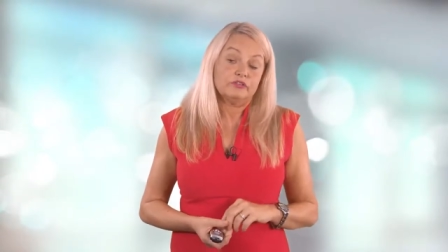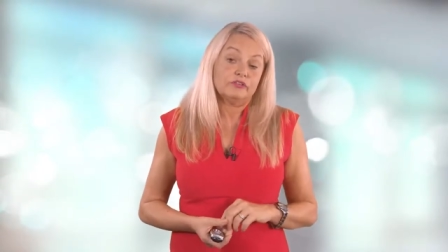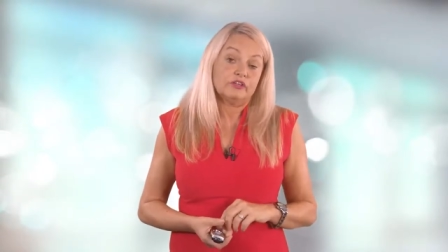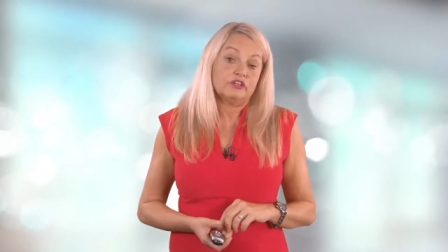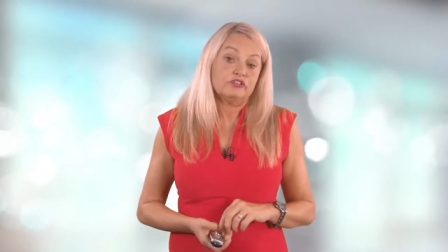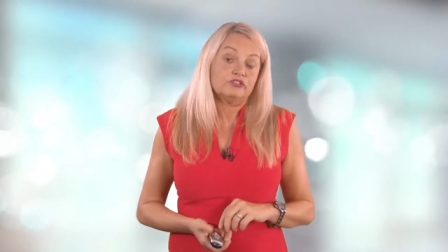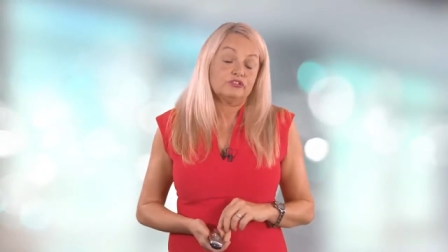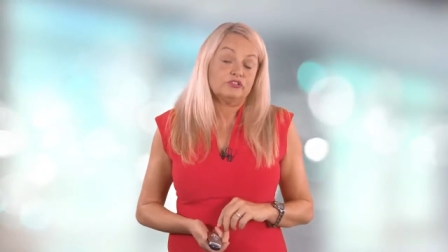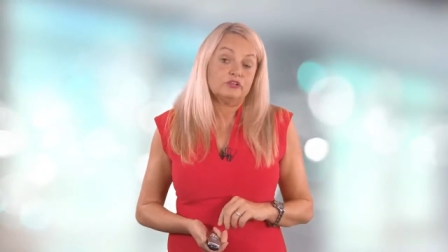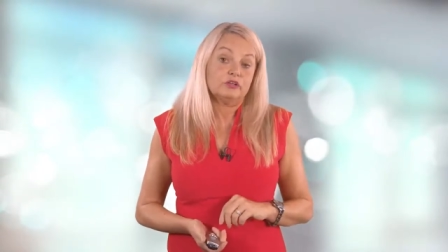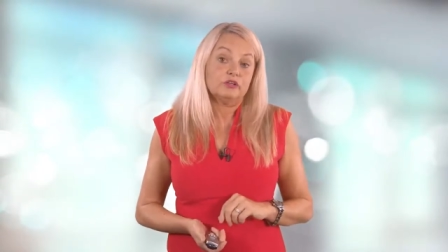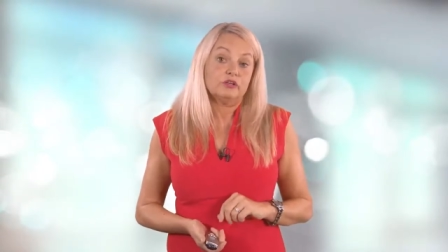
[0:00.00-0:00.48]

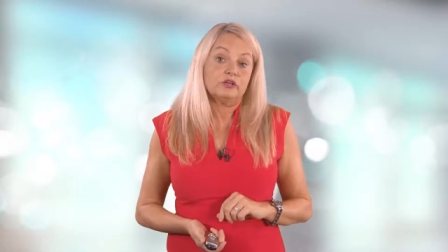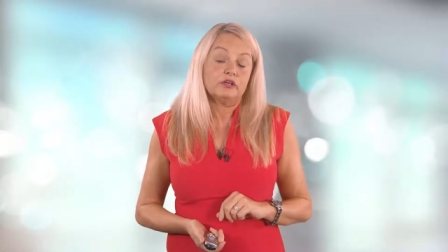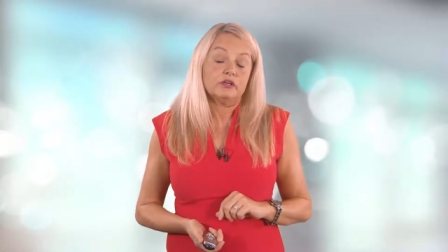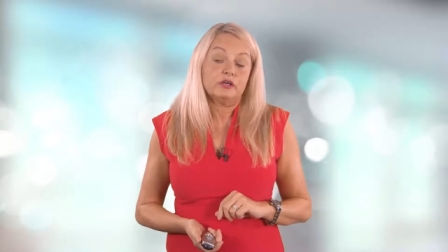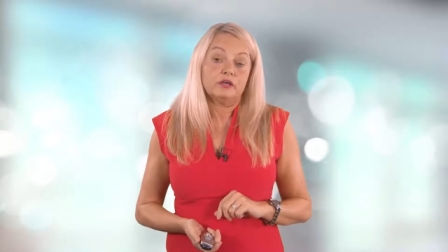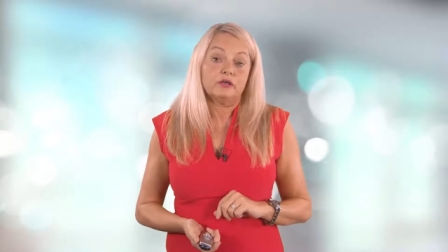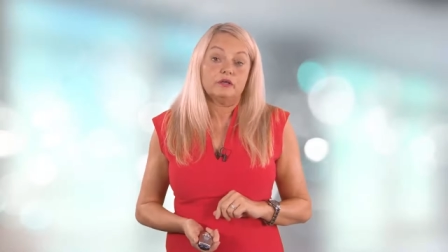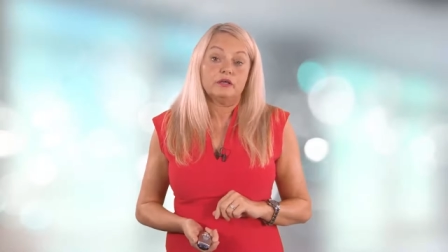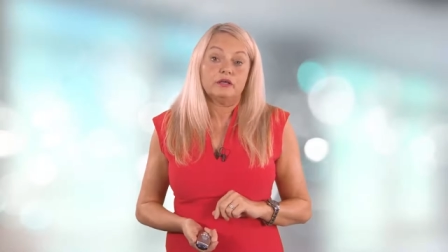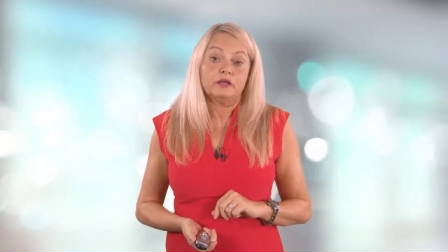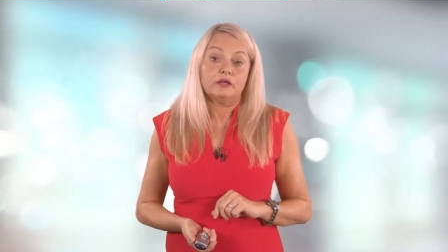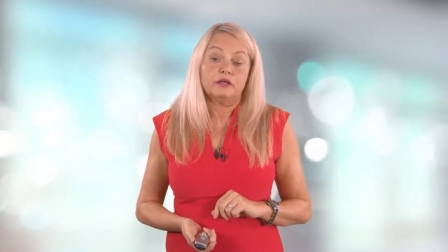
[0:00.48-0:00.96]
this year
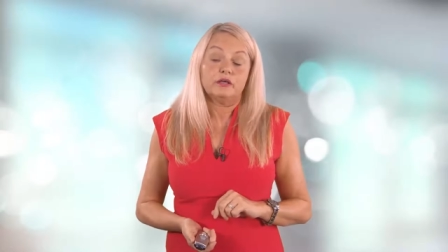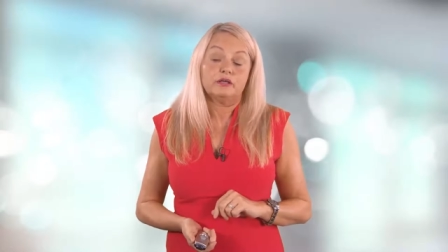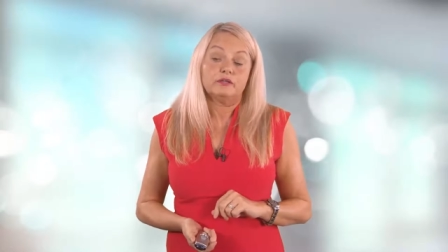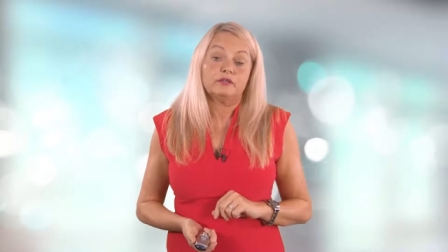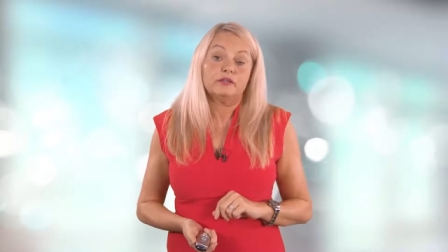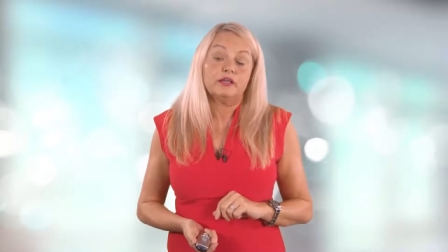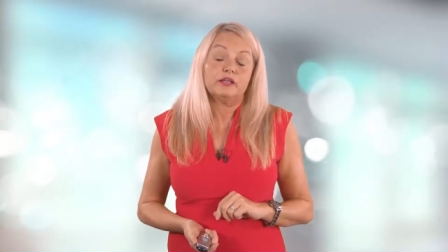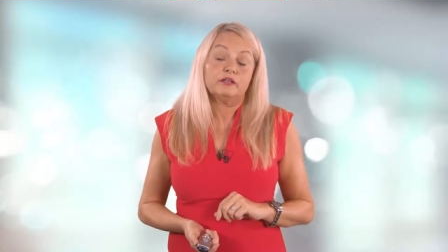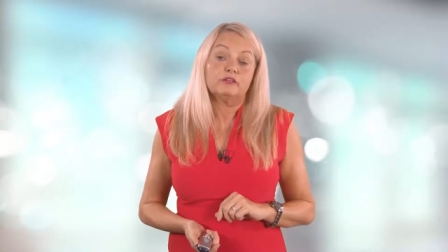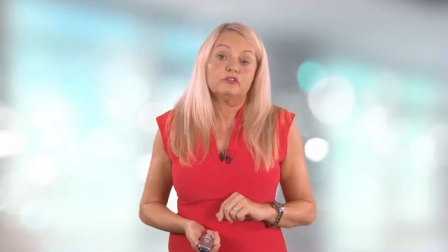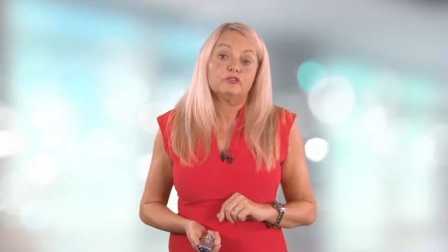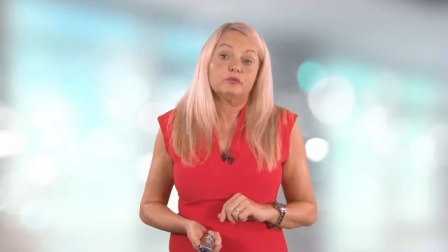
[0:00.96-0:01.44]
in,
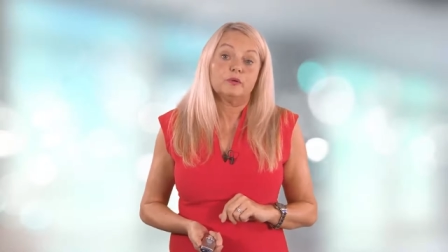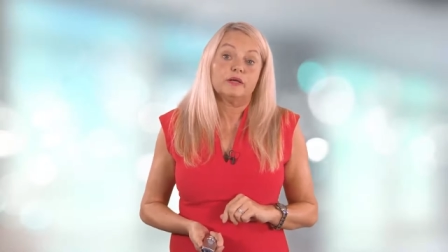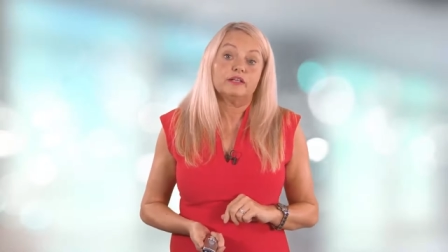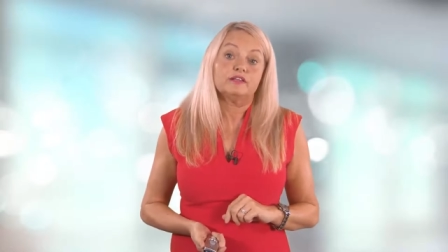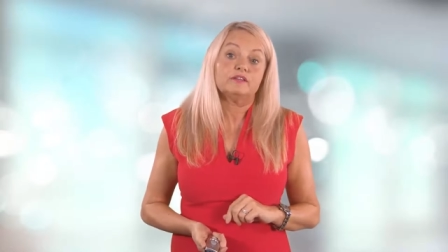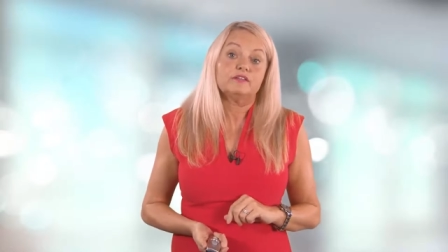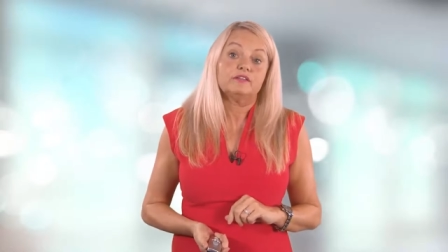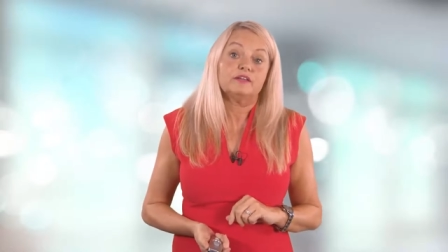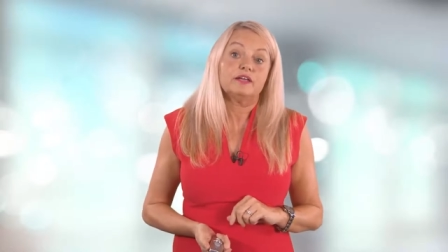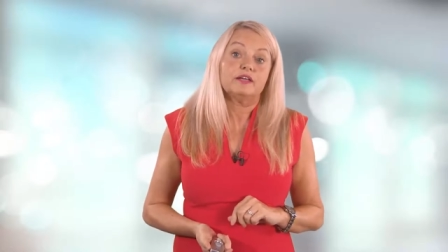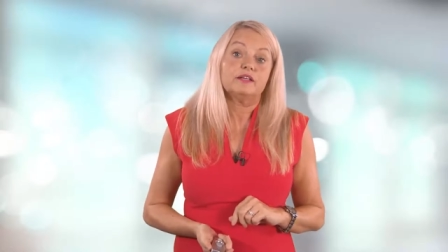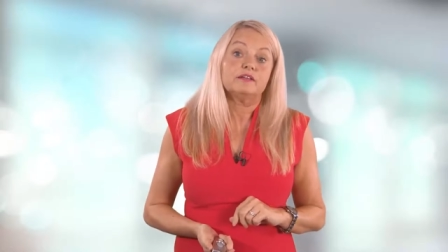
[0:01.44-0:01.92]
in
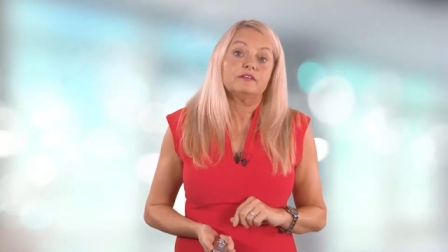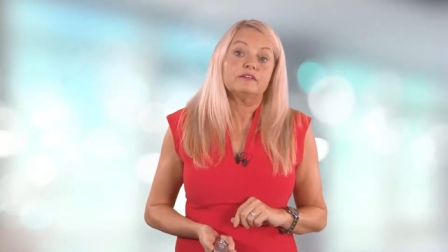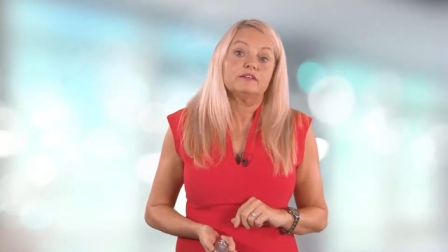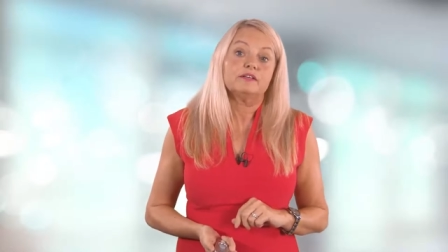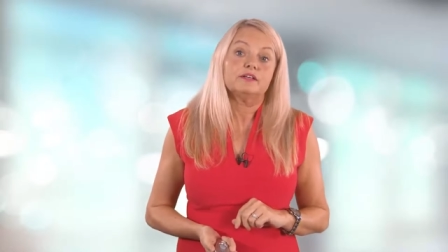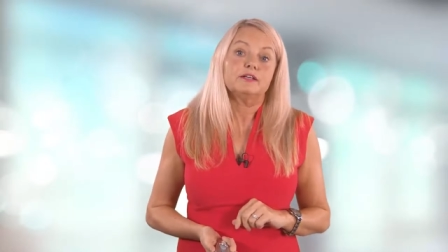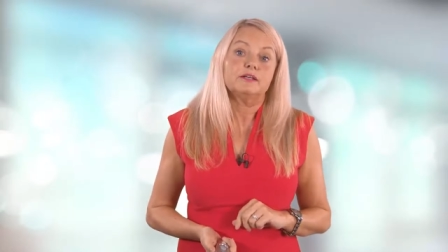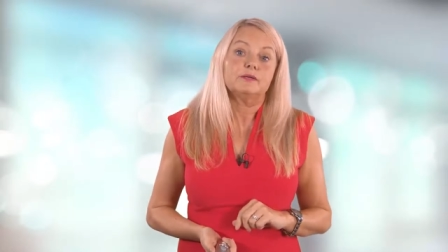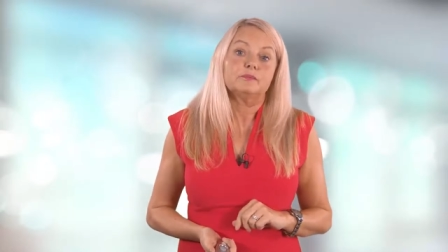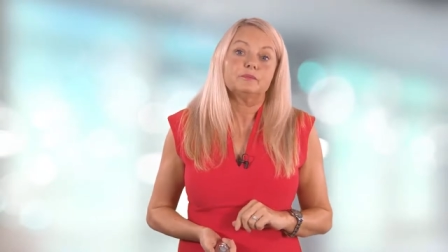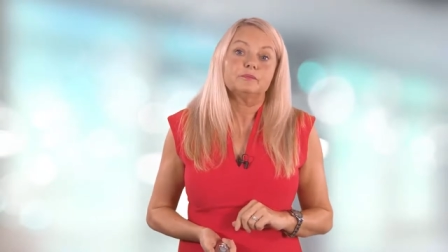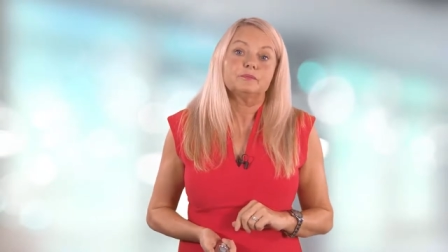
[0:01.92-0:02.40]
twenty
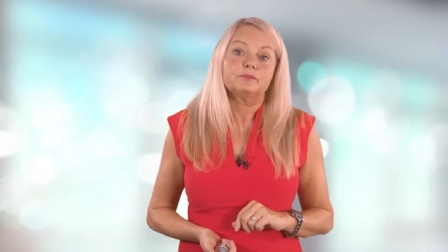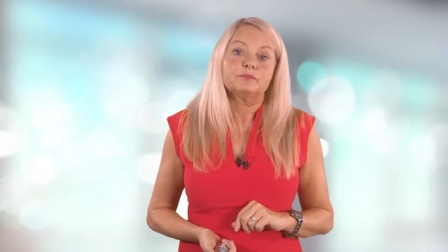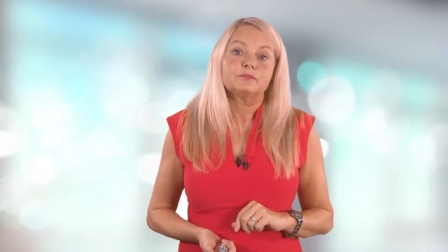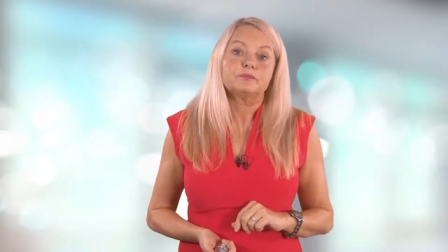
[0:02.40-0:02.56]
eighteen.